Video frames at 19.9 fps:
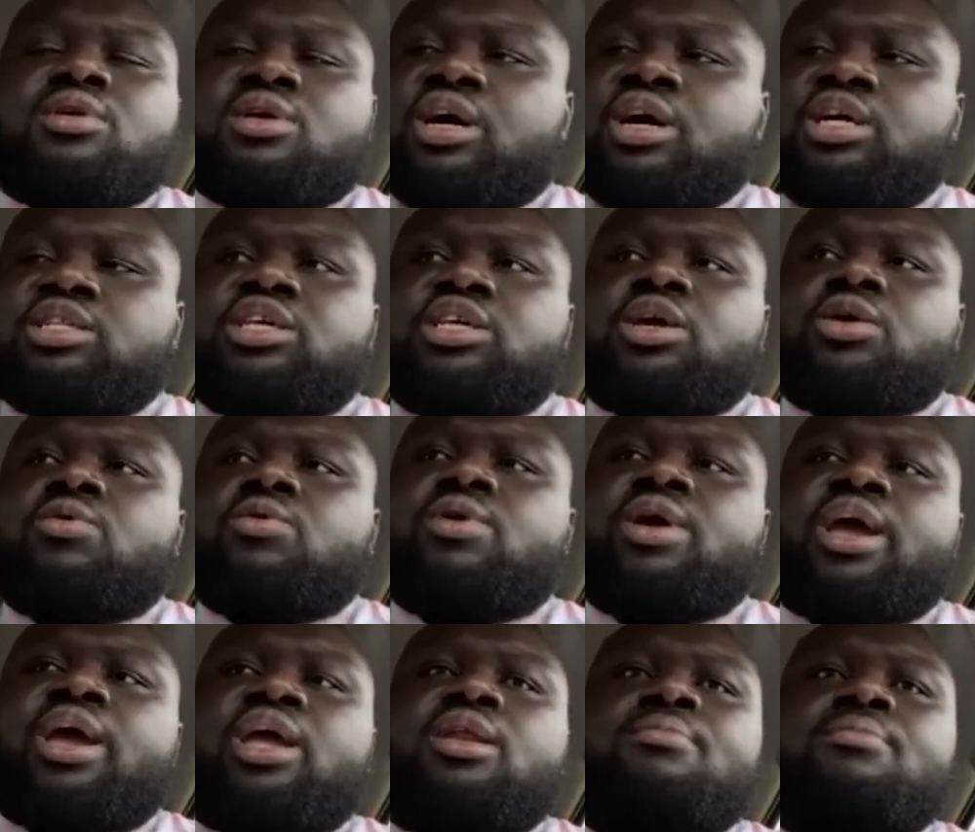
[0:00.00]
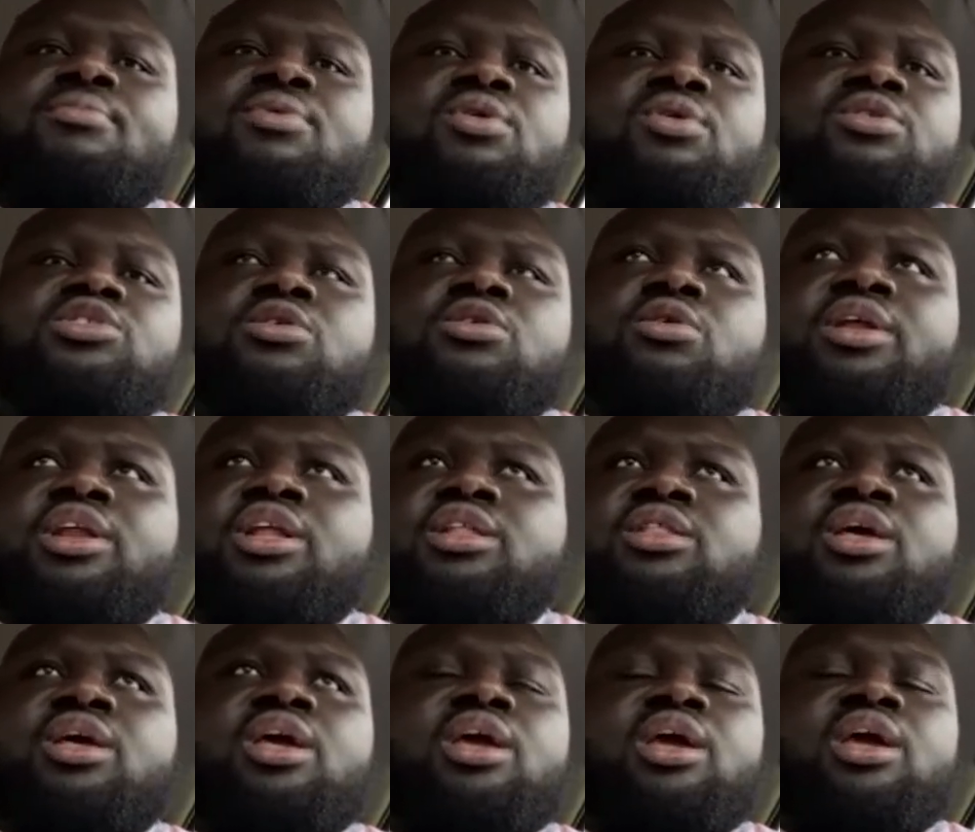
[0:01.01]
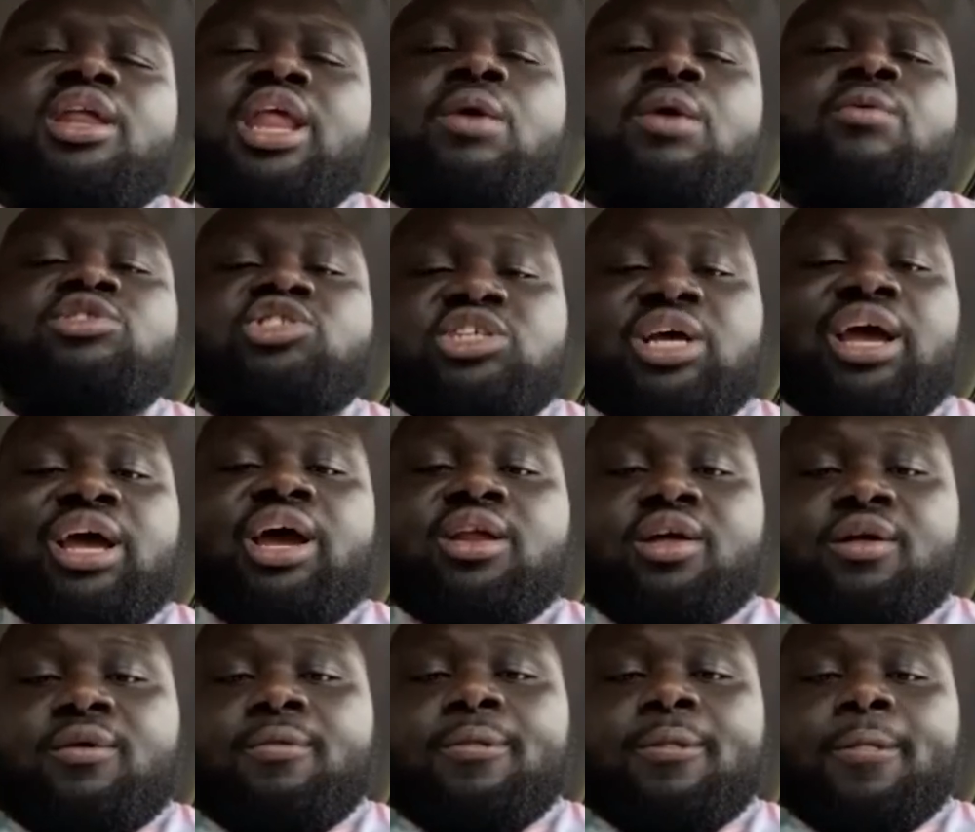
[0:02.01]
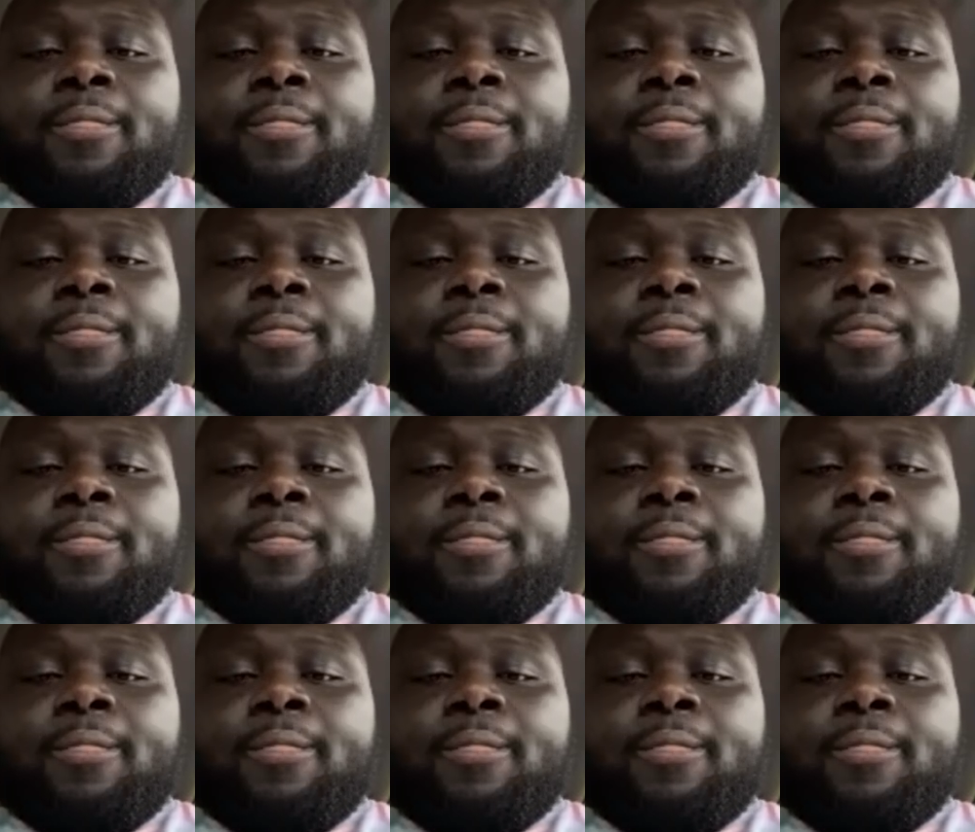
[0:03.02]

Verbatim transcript: content creating, music or anything, and they were shining.